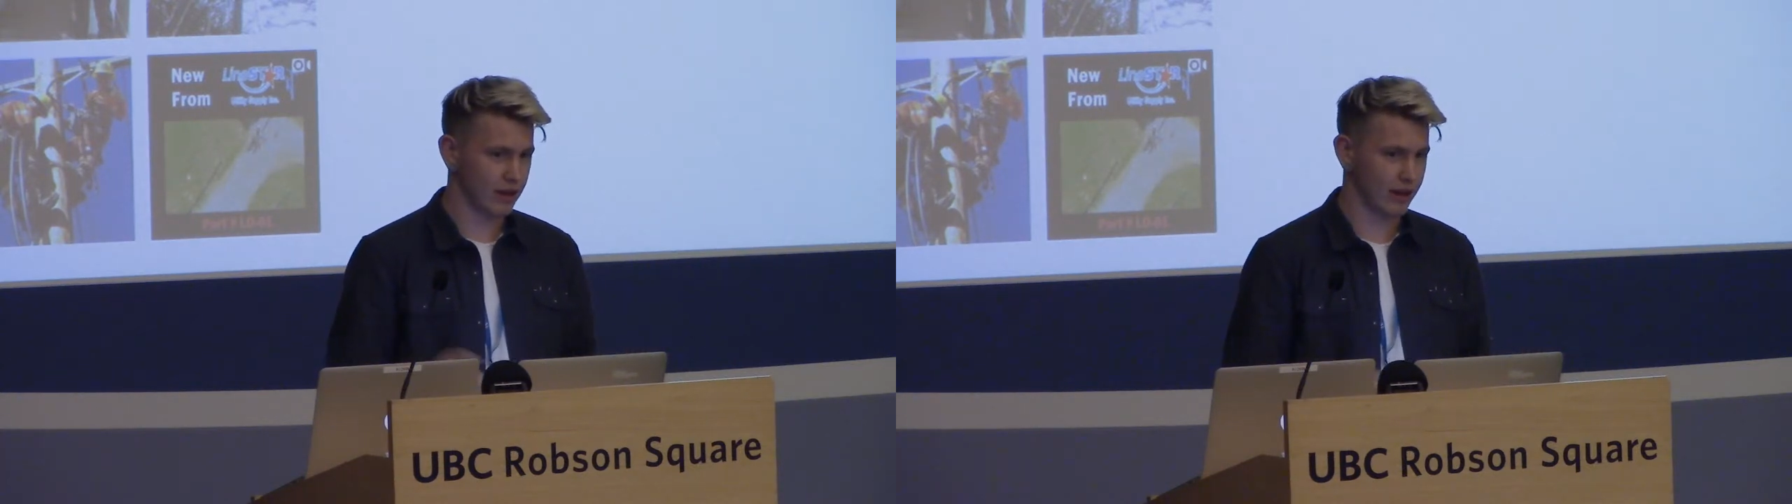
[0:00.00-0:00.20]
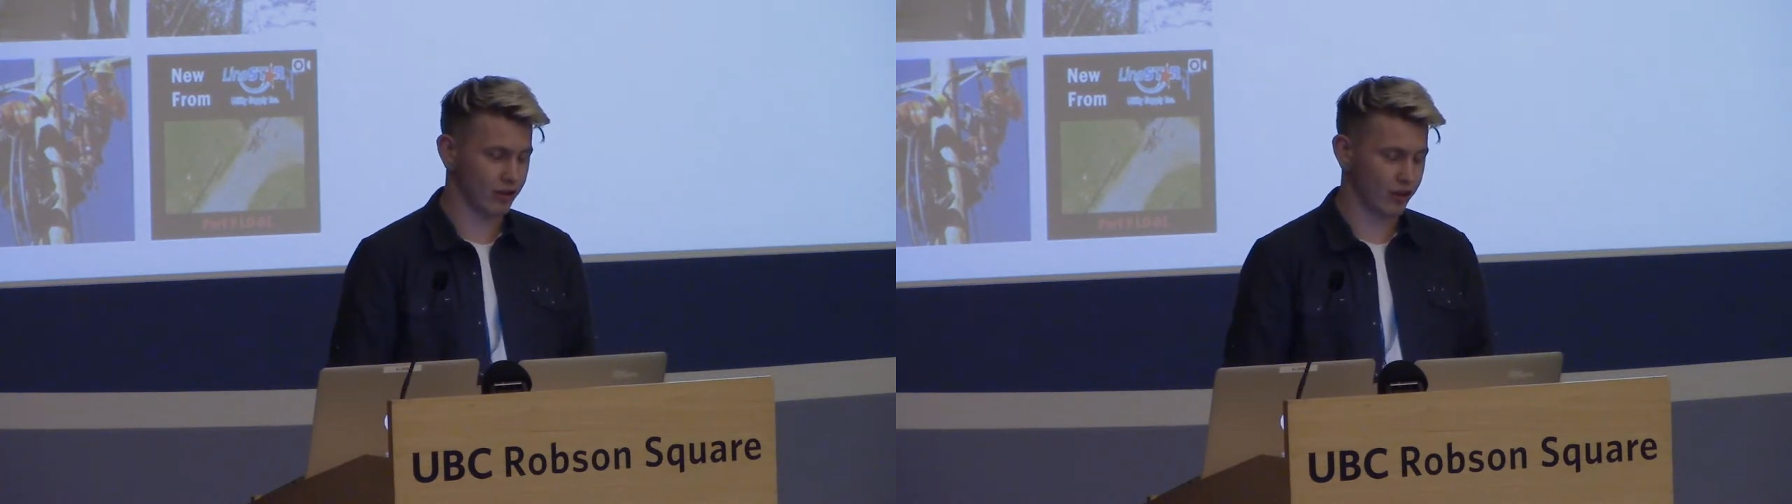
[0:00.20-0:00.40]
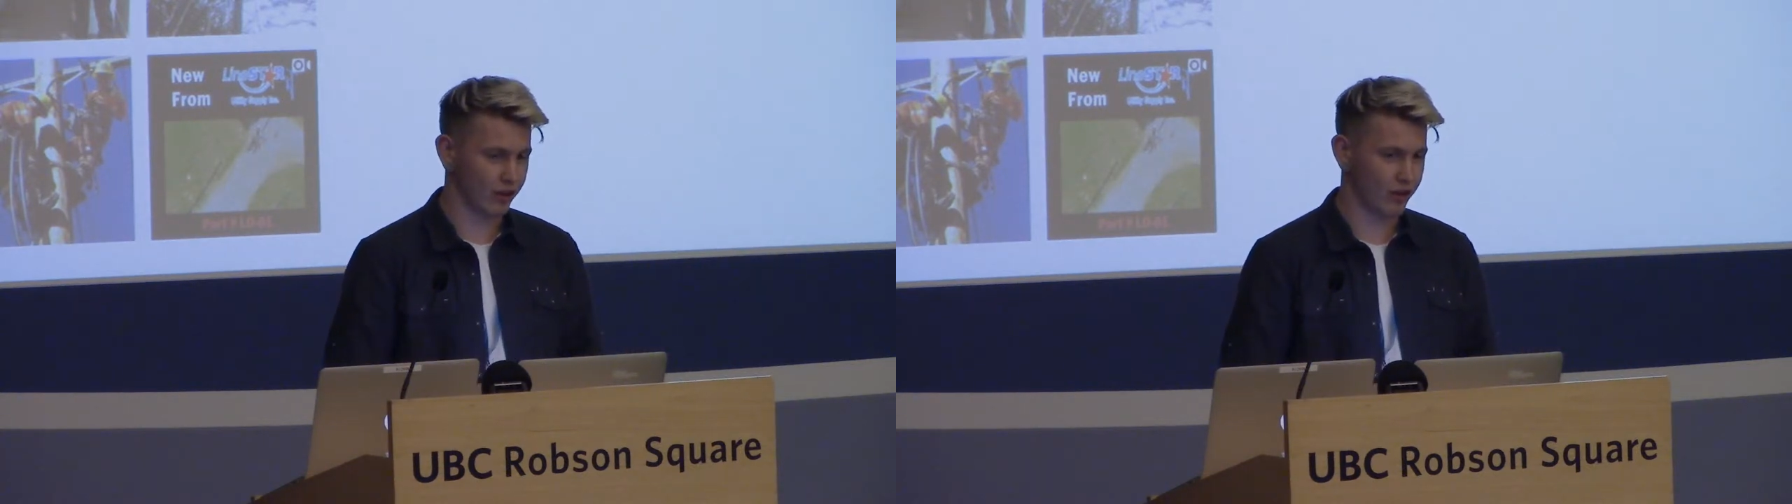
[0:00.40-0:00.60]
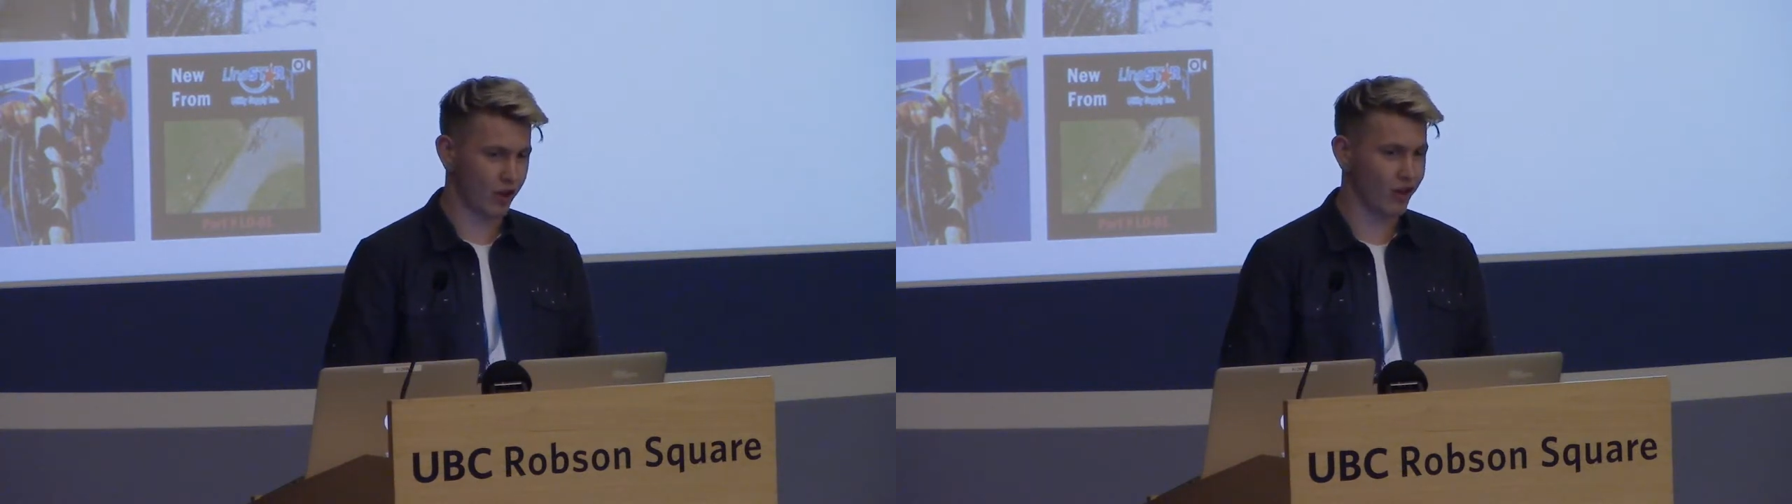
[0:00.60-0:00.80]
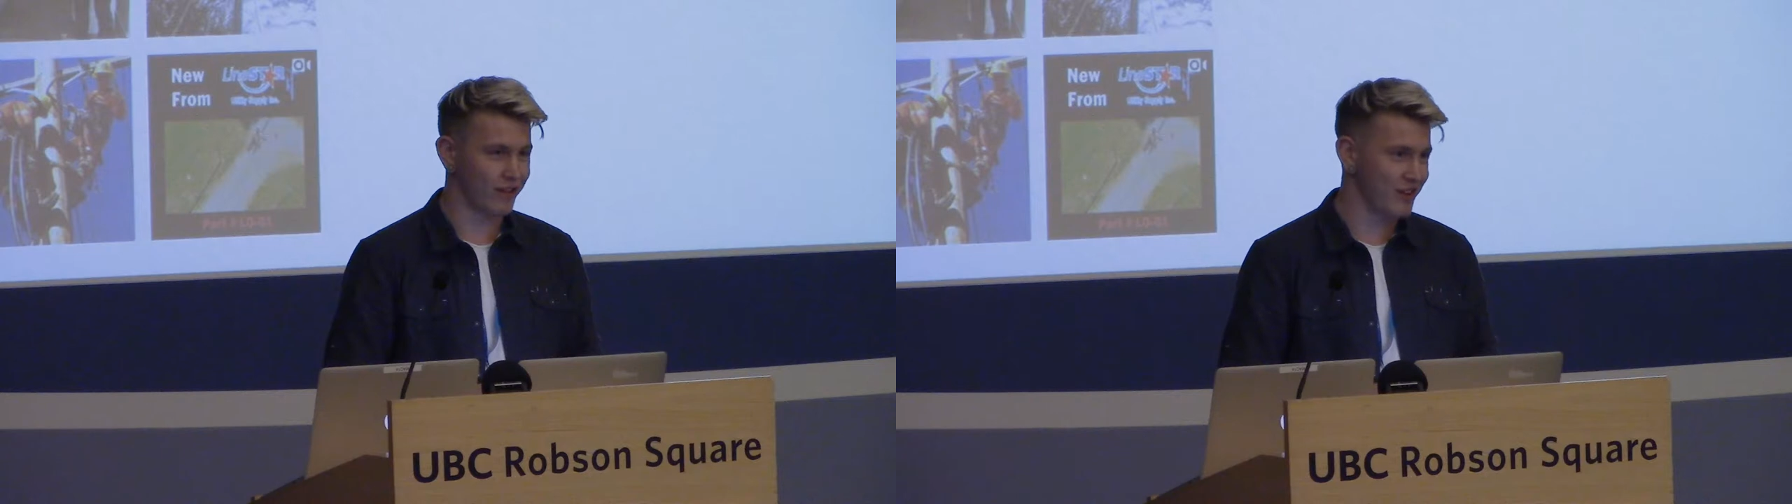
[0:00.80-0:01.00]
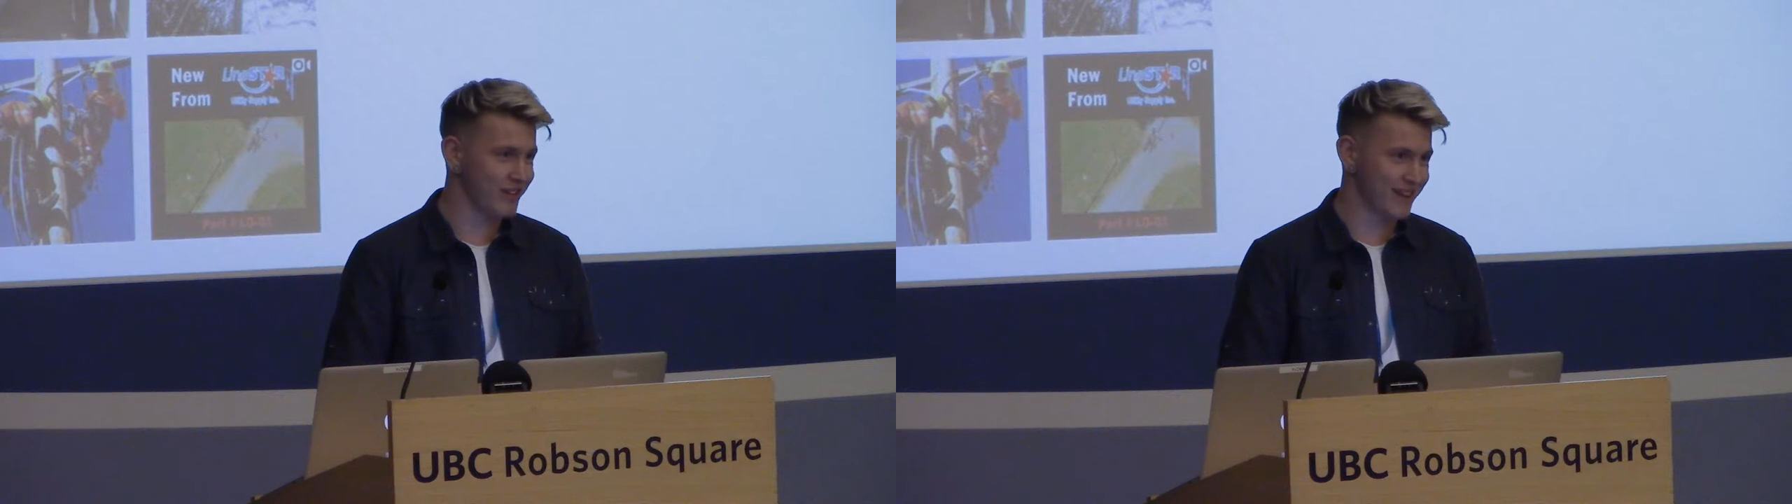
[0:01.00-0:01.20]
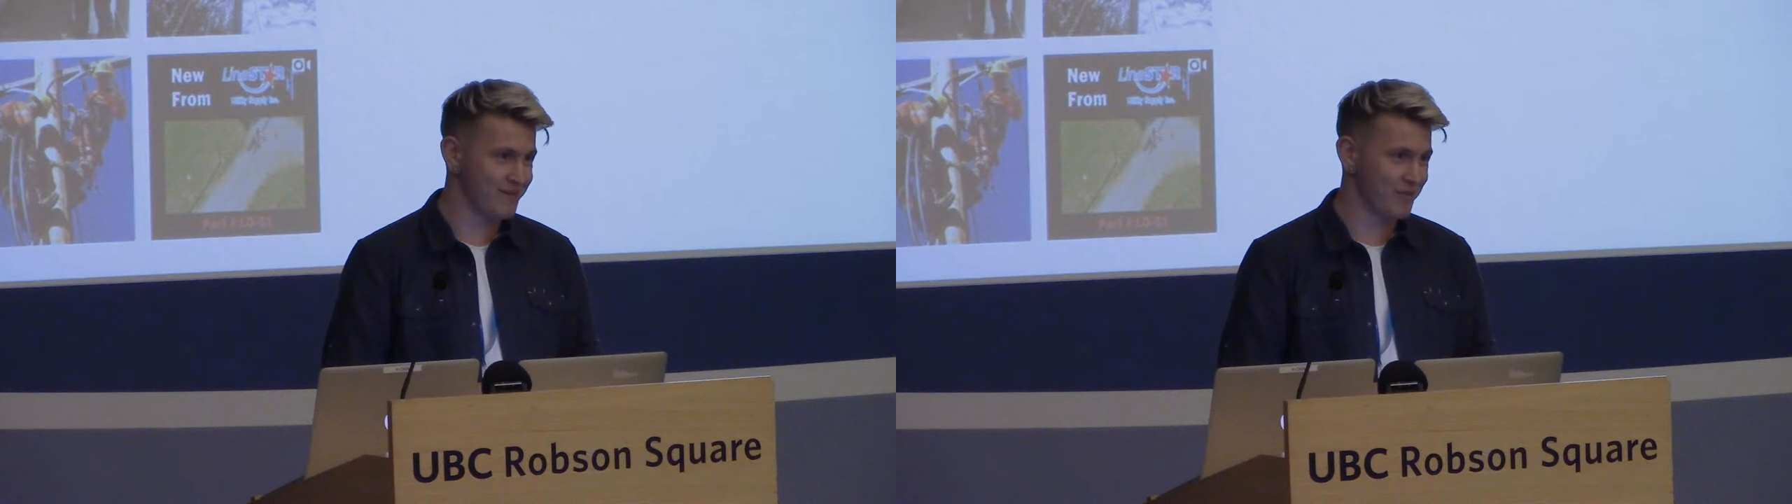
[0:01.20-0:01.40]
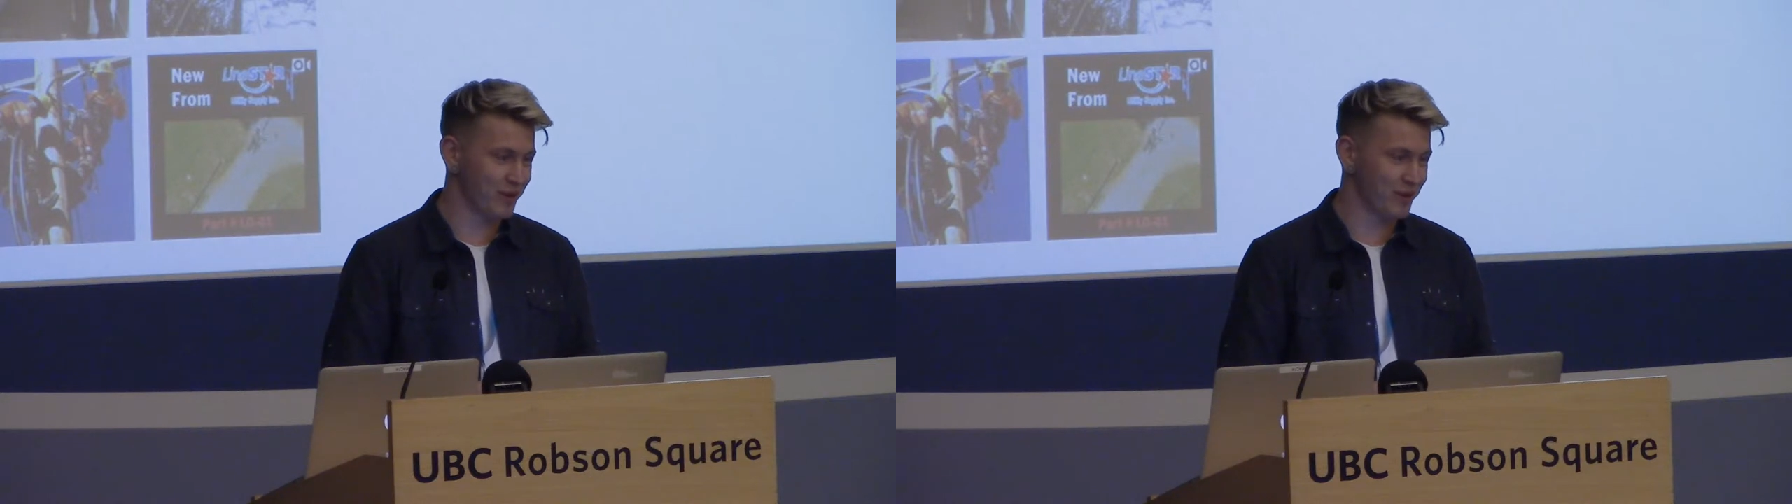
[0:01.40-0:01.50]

is all, all I've got time for